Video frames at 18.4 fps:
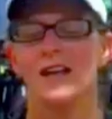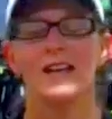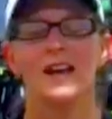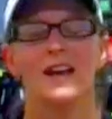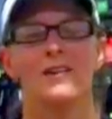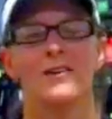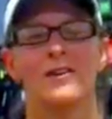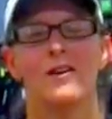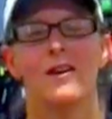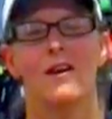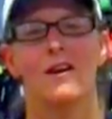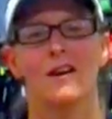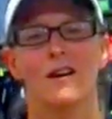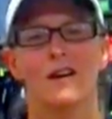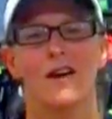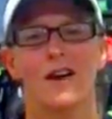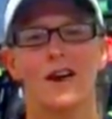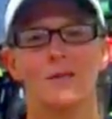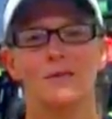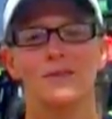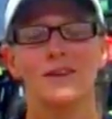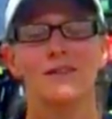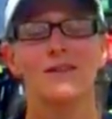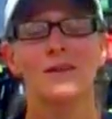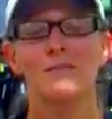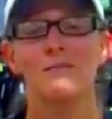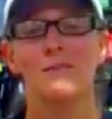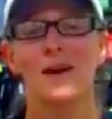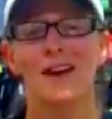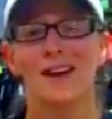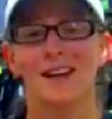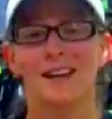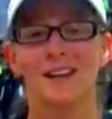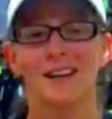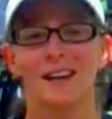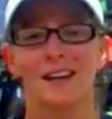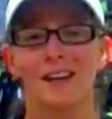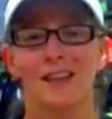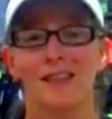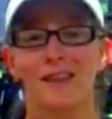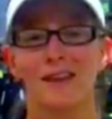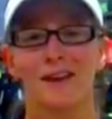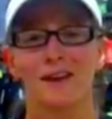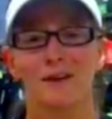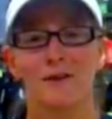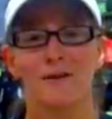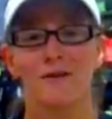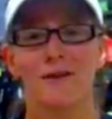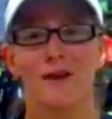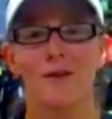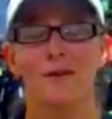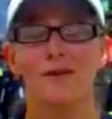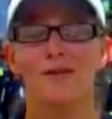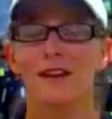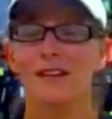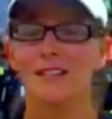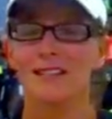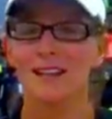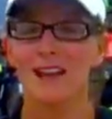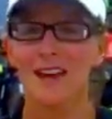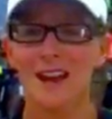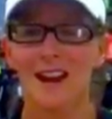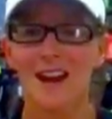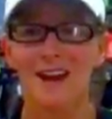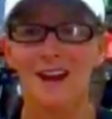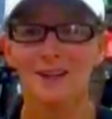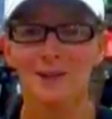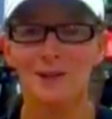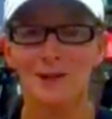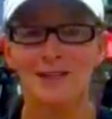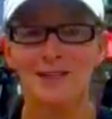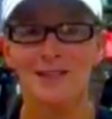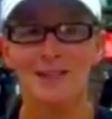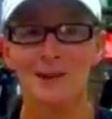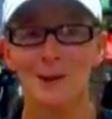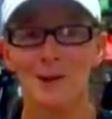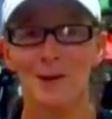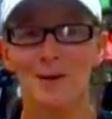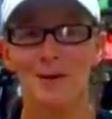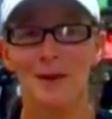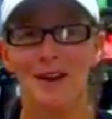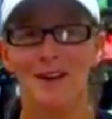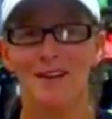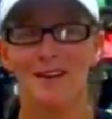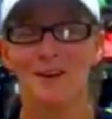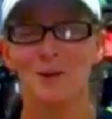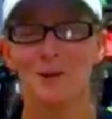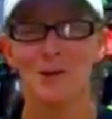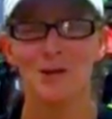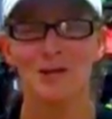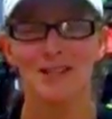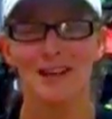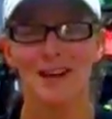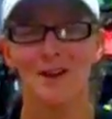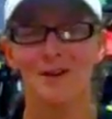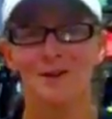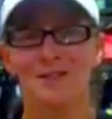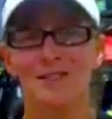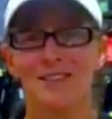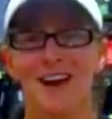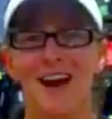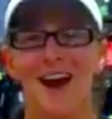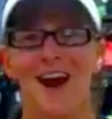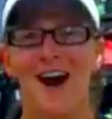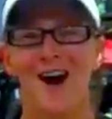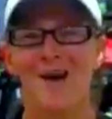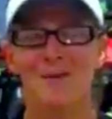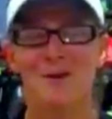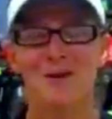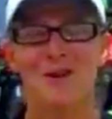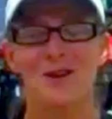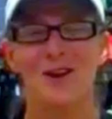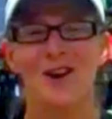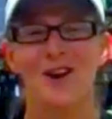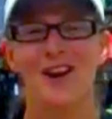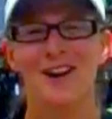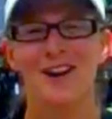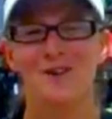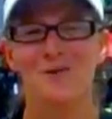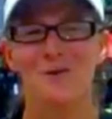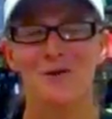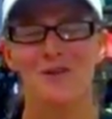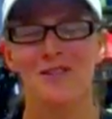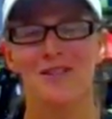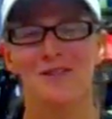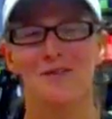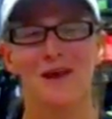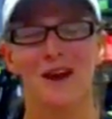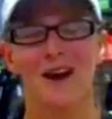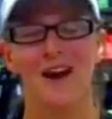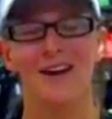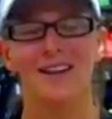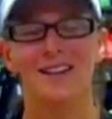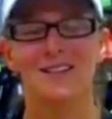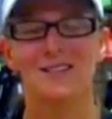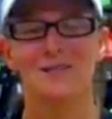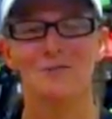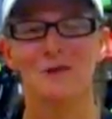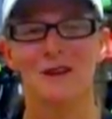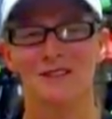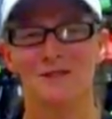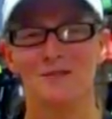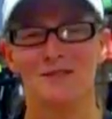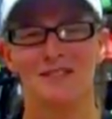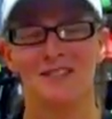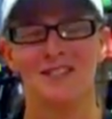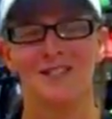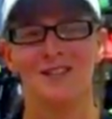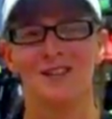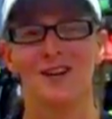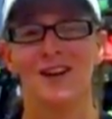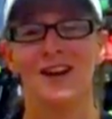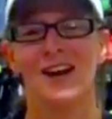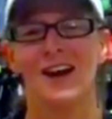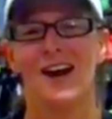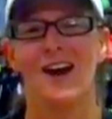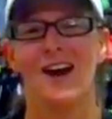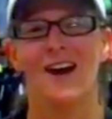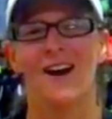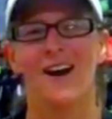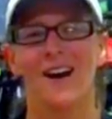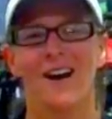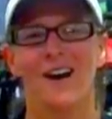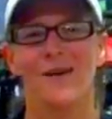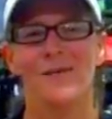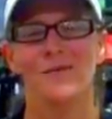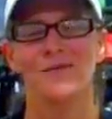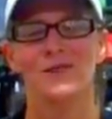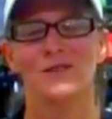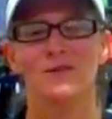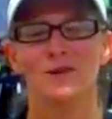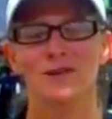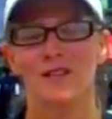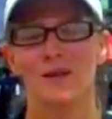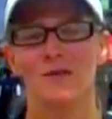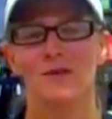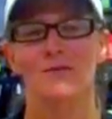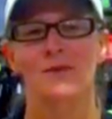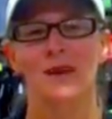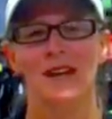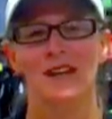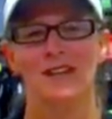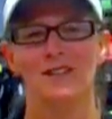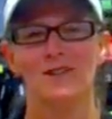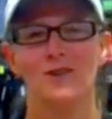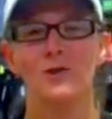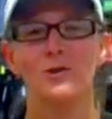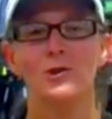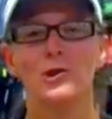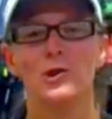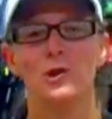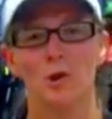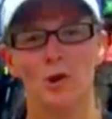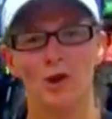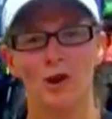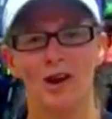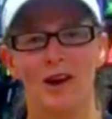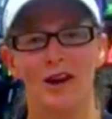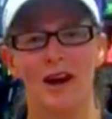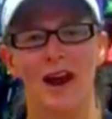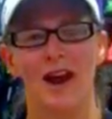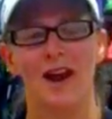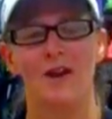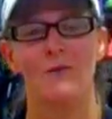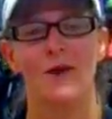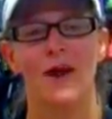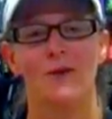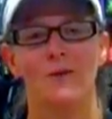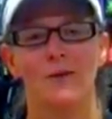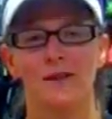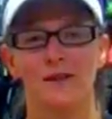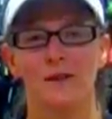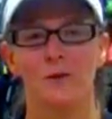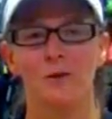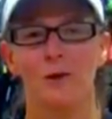Yeah, there are definitely many that I can think of. In fact, tonight I just learned about Endurance House up here in East Westminster. It's the first time I've been to the store, and I ran with the